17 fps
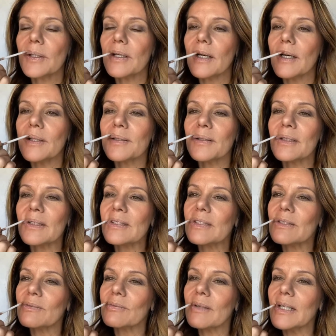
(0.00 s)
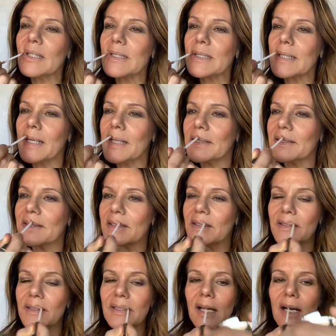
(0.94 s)
I noticed the right side is a
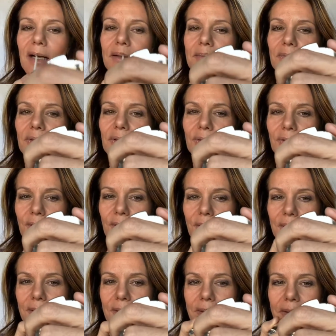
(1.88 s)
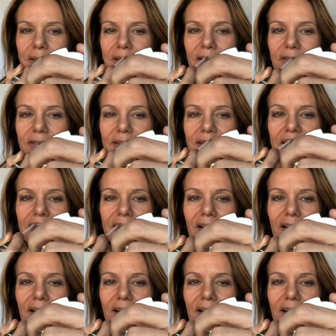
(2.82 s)
lot more drier than the left side,